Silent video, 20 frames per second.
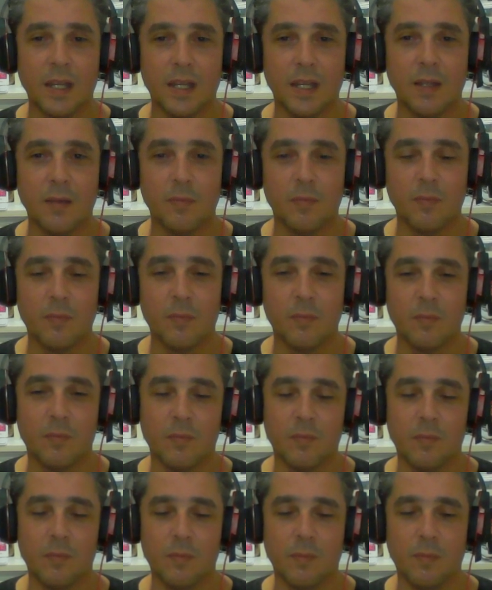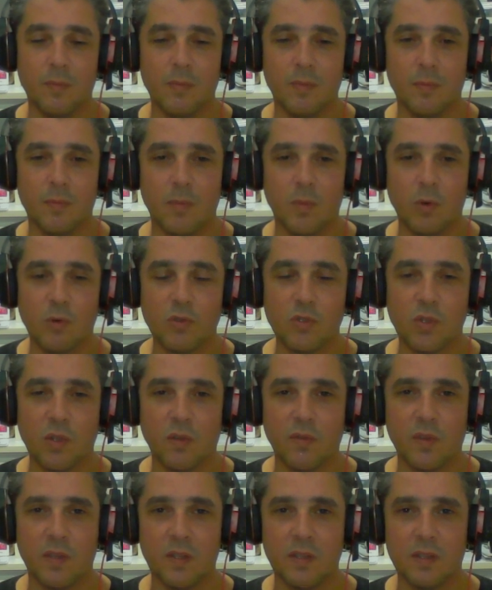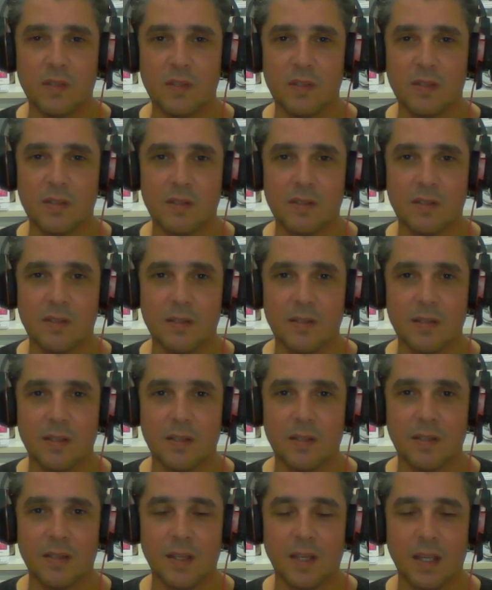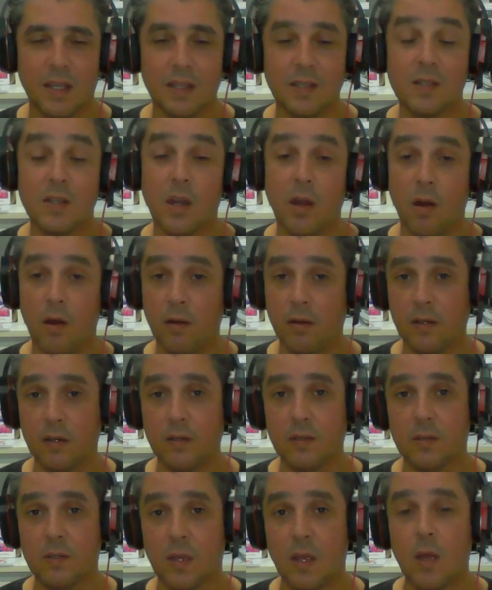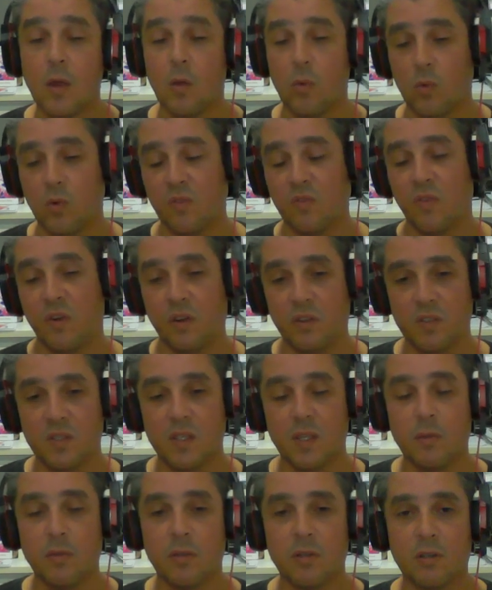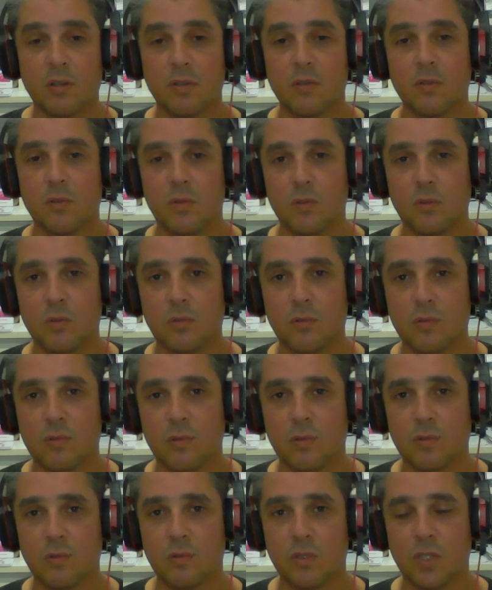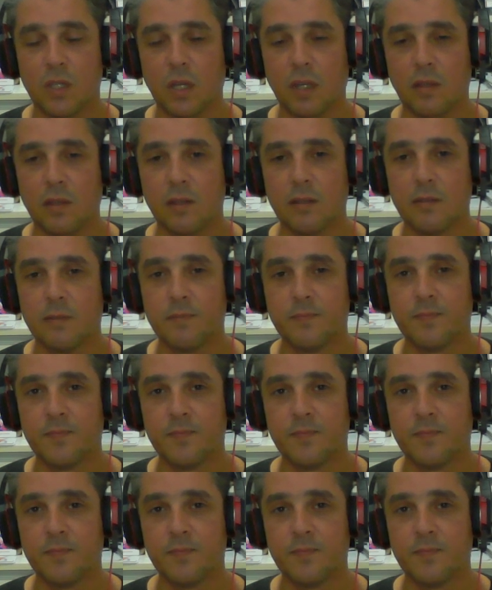most of his characters were very similar to Chandler.